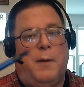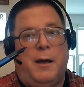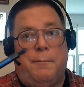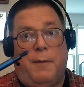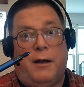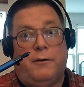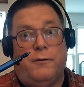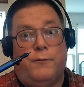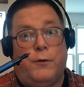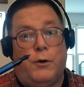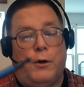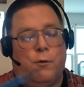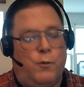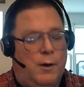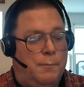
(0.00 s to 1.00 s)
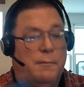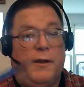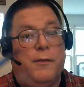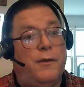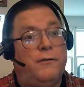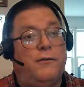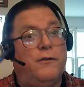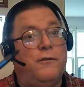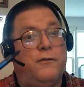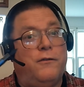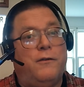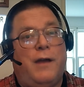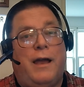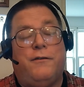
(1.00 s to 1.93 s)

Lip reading: my Monteverdi Ritma.